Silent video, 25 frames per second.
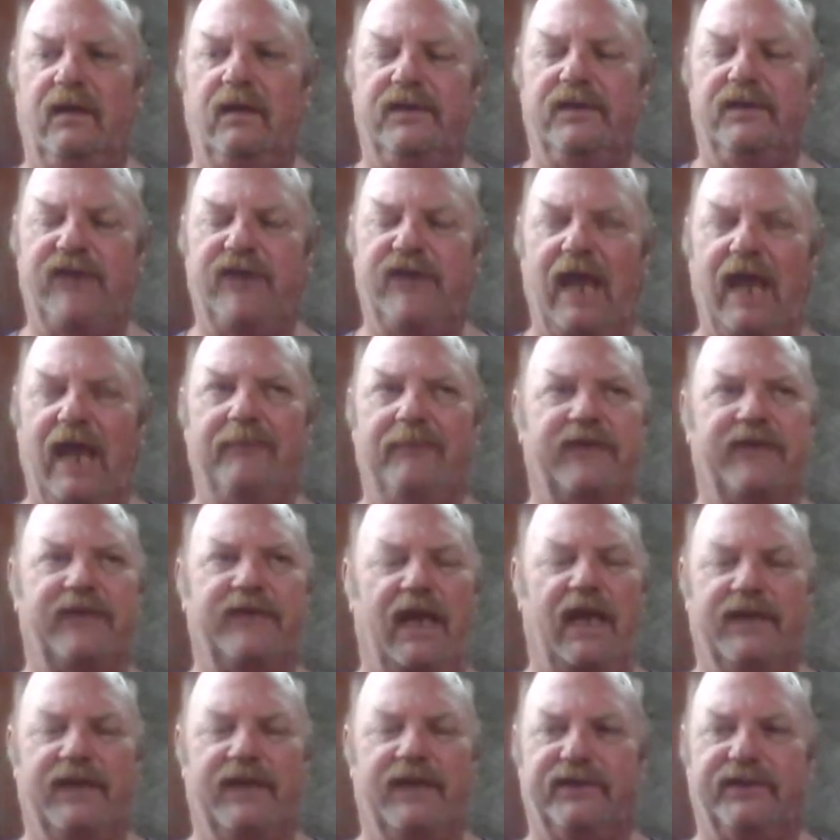James
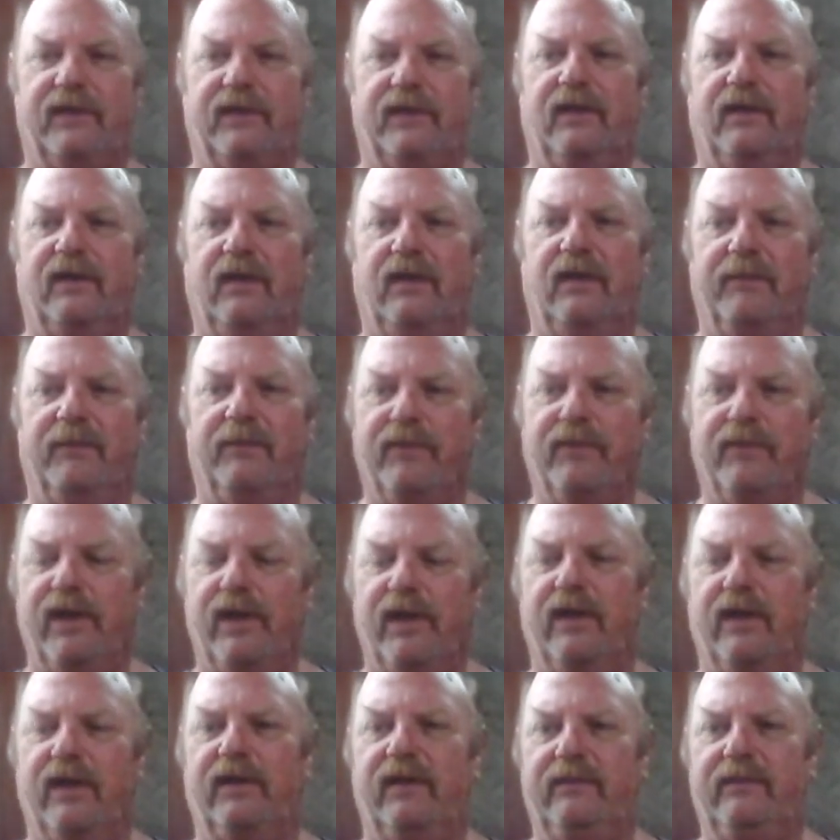has a
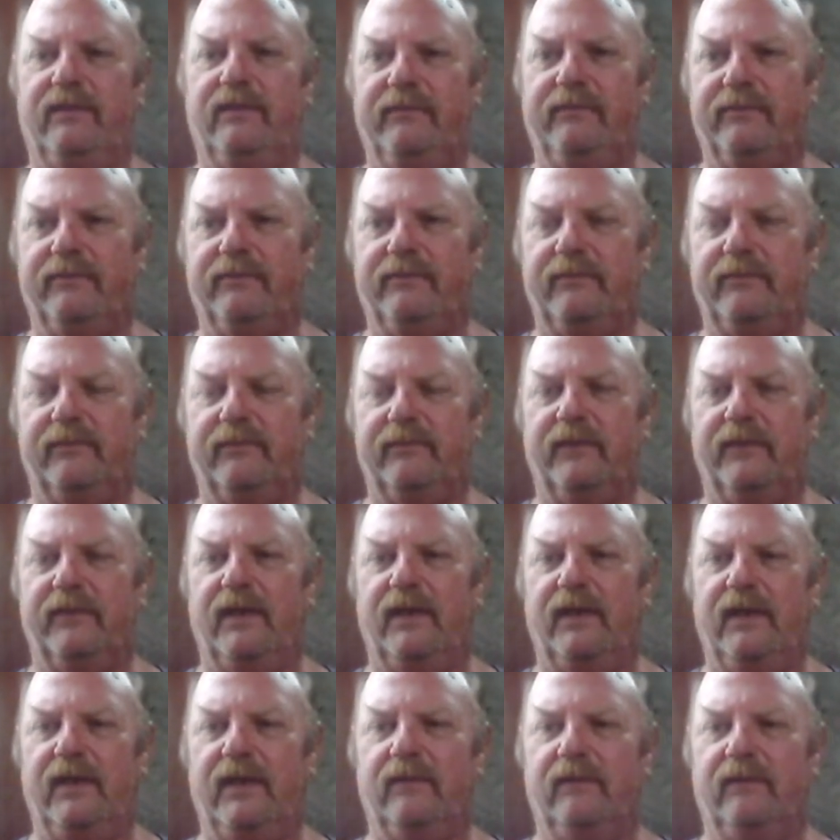pretty good,
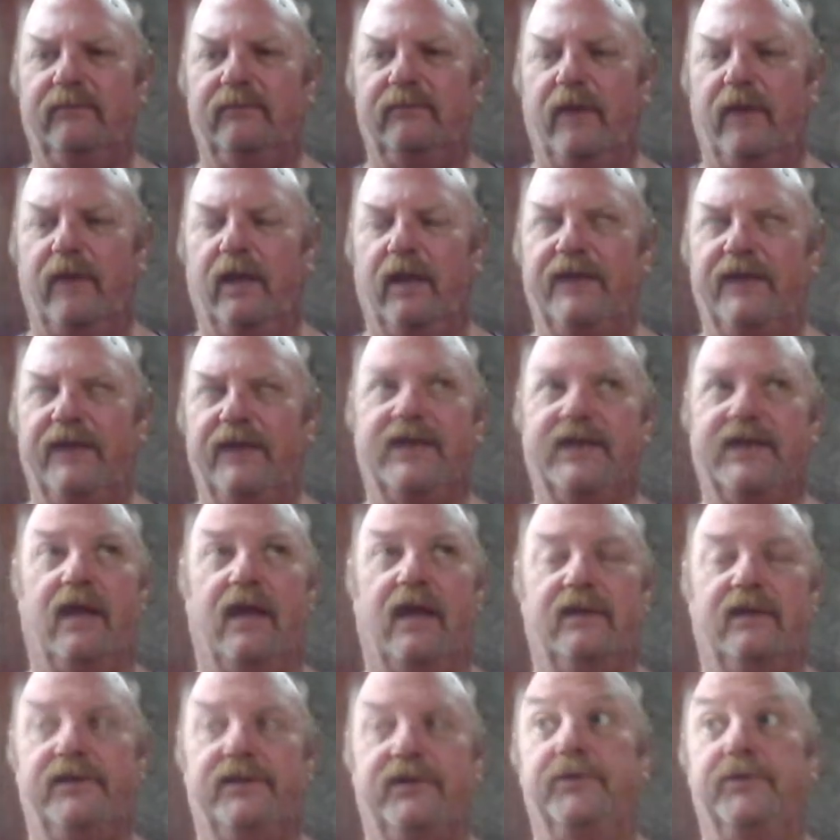well, he's
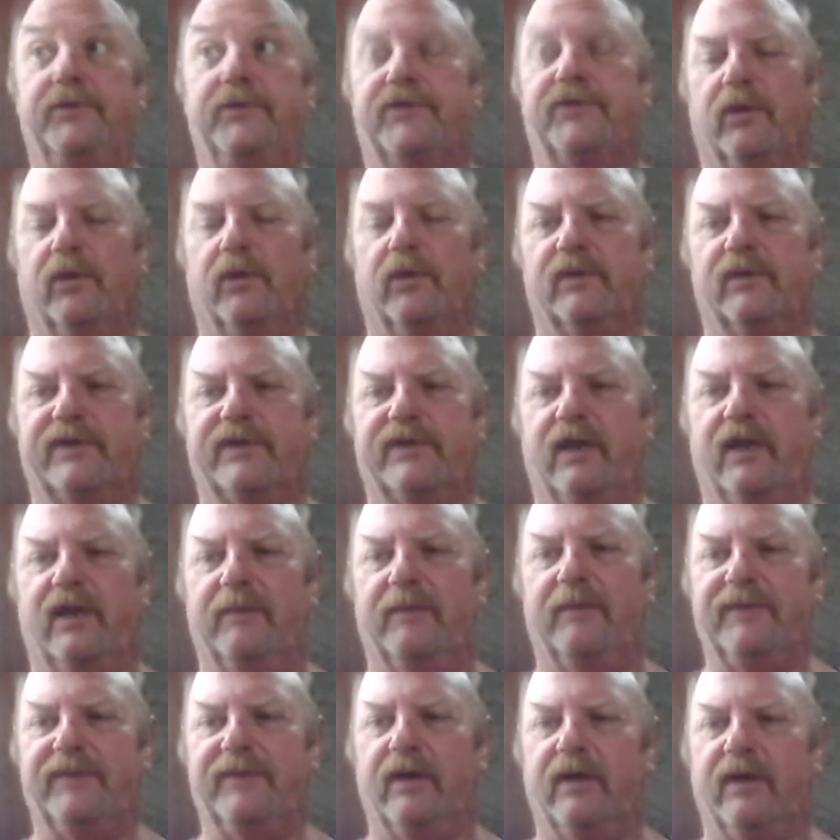got 2 solar
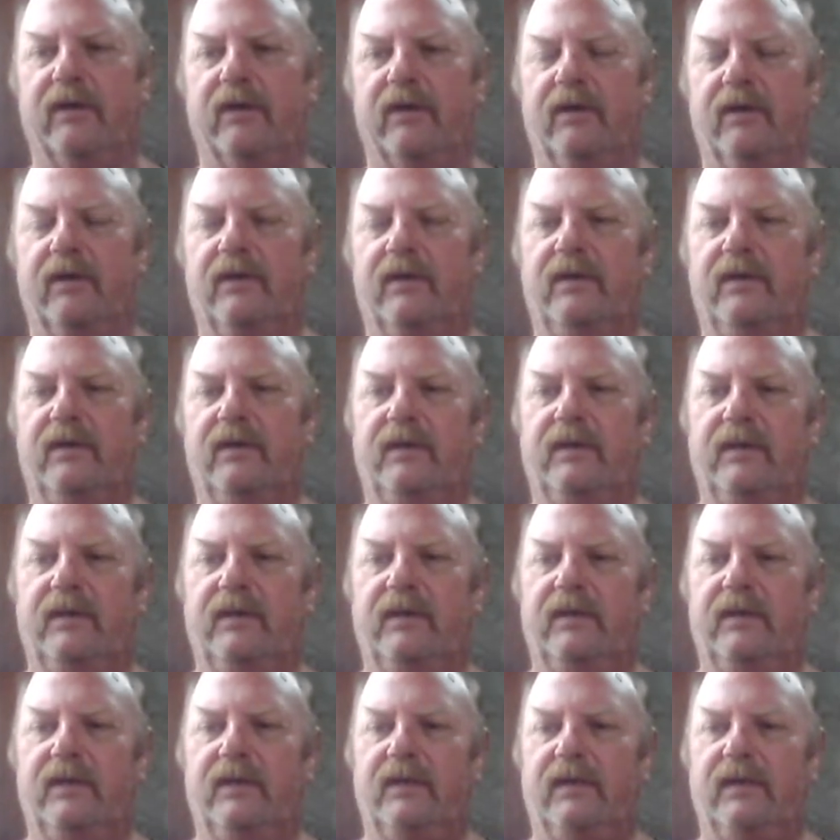setups here,
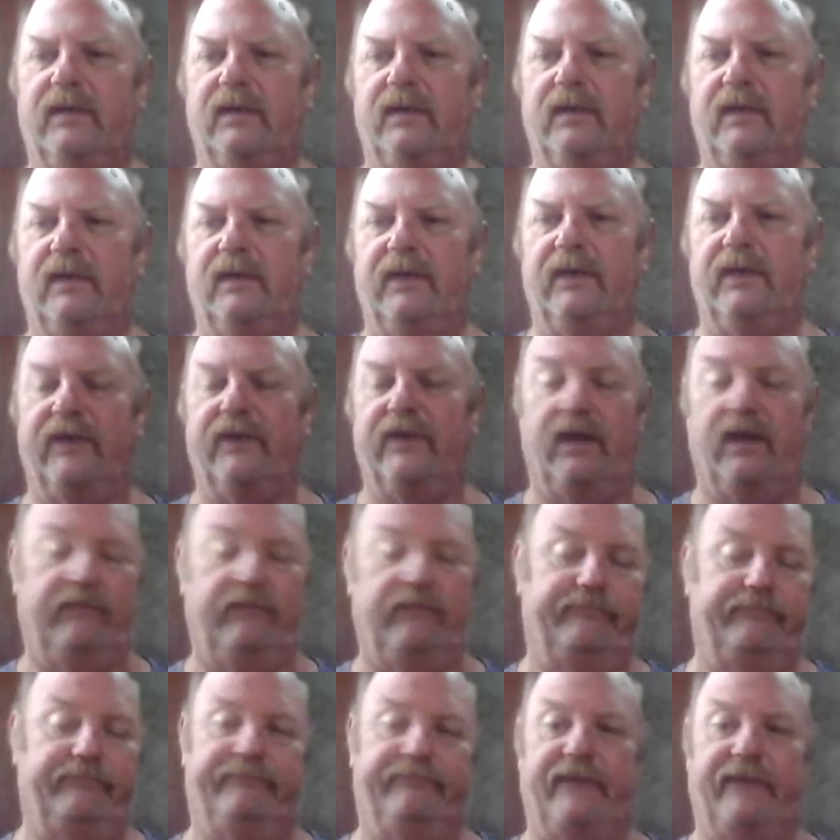and
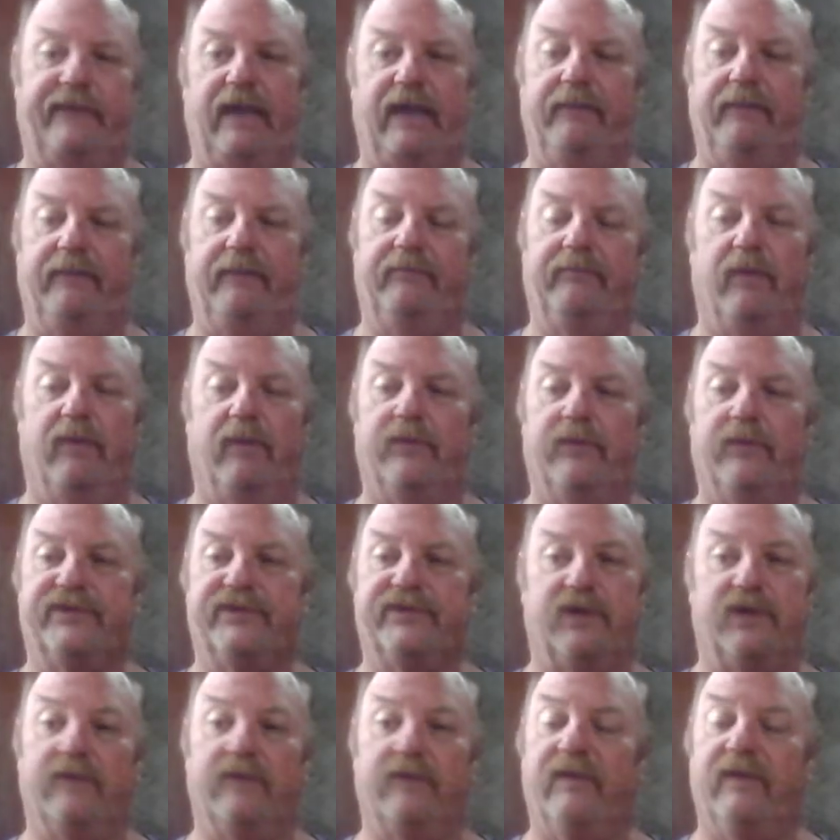they both
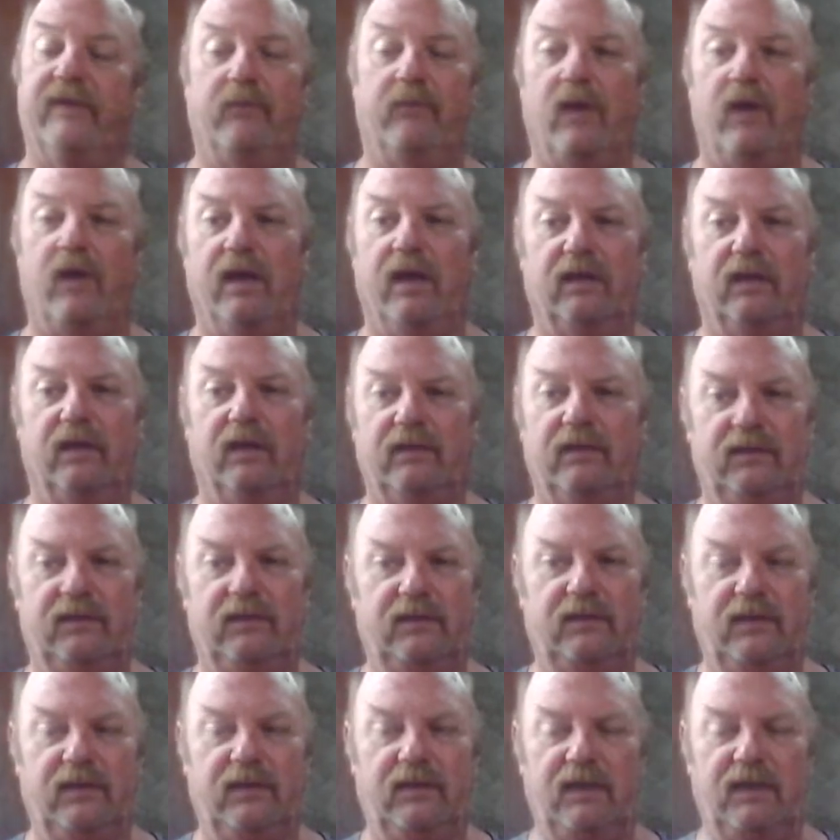serve him well.
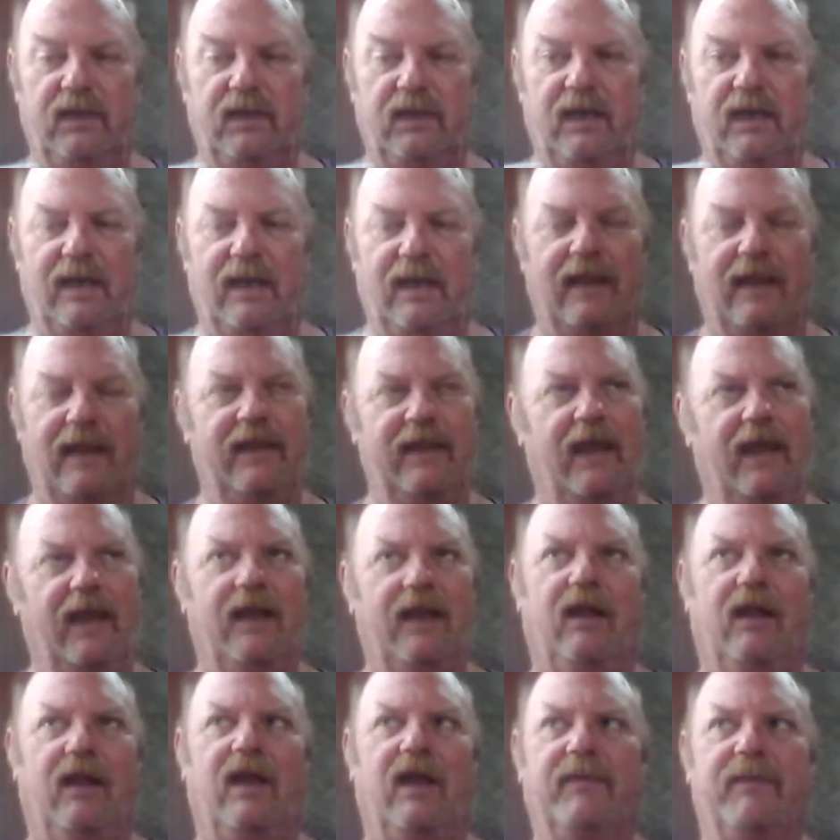And
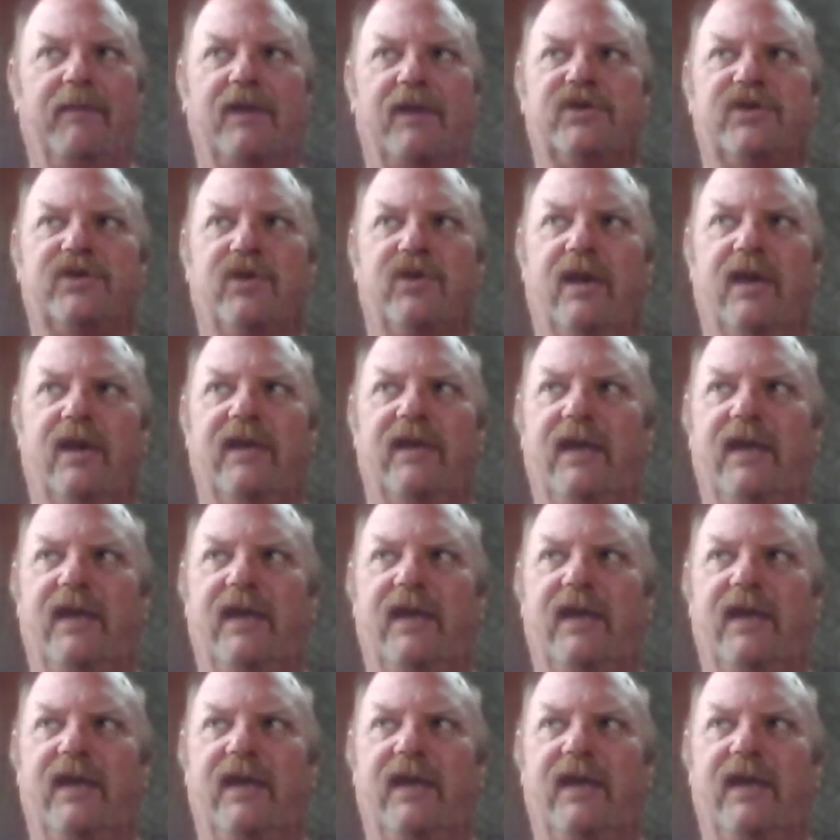I'm not sure.